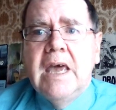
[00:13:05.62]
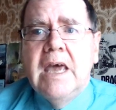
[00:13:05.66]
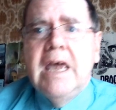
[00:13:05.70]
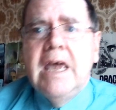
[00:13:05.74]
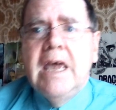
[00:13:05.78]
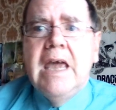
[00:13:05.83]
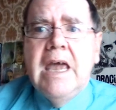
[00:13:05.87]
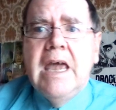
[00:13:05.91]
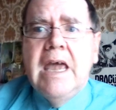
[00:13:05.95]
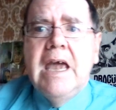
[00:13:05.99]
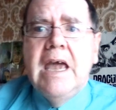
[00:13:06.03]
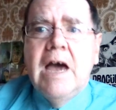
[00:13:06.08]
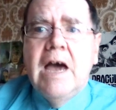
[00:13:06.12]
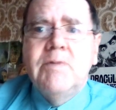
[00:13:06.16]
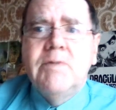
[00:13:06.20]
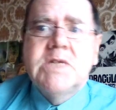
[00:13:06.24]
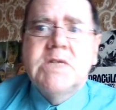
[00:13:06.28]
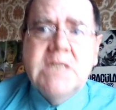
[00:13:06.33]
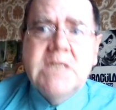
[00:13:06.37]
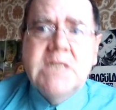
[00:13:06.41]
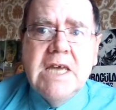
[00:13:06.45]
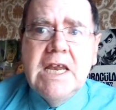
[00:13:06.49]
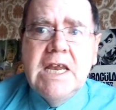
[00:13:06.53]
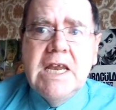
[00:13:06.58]
Have you
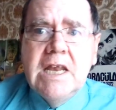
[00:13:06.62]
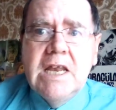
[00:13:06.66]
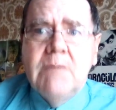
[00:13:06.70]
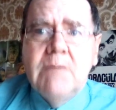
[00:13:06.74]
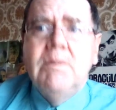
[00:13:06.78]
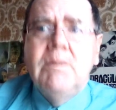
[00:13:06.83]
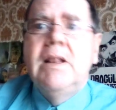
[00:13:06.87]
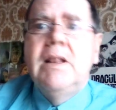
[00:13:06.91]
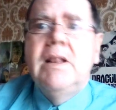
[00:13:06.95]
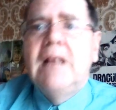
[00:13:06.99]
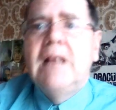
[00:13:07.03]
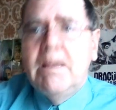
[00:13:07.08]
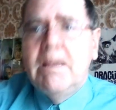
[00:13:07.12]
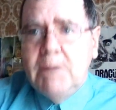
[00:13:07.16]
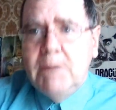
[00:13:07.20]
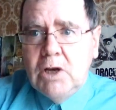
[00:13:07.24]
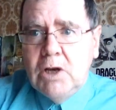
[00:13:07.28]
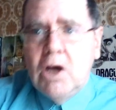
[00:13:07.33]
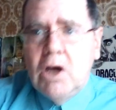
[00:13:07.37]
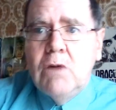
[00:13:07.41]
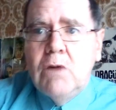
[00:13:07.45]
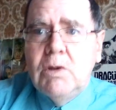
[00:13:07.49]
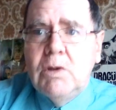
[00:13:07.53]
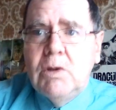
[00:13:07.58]
seen them? Let me
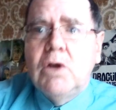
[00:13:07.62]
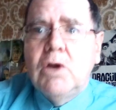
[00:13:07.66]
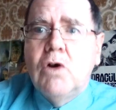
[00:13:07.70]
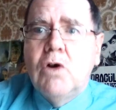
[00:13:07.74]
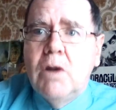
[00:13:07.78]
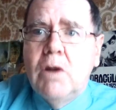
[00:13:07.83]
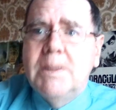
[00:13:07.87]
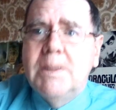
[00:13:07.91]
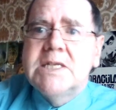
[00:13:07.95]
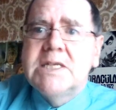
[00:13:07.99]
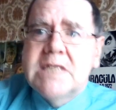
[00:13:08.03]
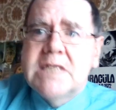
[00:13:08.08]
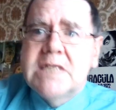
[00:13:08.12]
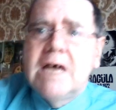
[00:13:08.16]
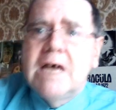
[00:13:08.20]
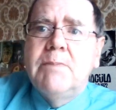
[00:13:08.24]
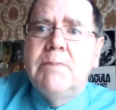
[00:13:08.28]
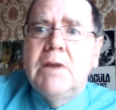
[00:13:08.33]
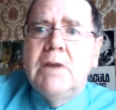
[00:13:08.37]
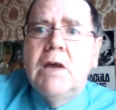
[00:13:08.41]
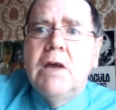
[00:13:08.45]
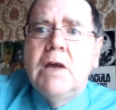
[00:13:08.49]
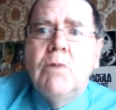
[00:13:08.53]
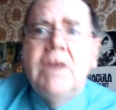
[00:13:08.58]
know in the comments down
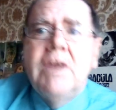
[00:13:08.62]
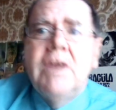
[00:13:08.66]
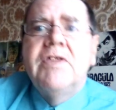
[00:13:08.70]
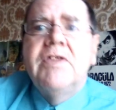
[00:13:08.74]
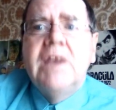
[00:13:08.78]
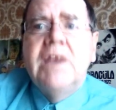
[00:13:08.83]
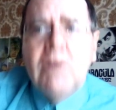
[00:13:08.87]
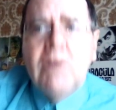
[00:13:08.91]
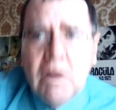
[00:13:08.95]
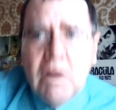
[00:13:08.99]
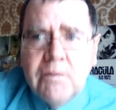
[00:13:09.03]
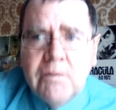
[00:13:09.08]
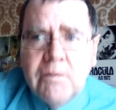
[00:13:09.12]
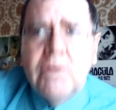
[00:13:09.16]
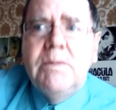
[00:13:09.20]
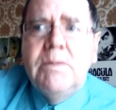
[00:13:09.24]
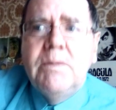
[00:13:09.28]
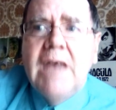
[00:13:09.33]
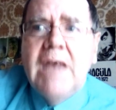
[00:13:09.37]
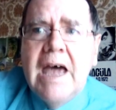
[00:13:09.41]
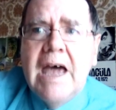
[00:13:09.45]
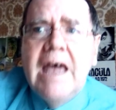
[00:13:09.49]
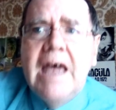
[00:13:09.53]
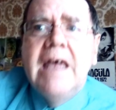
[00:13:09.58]
below what you think of them,
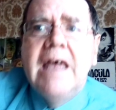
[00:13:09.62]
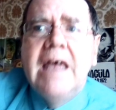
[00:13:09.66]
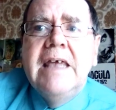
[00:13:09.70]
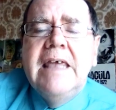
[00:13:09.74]
yeah.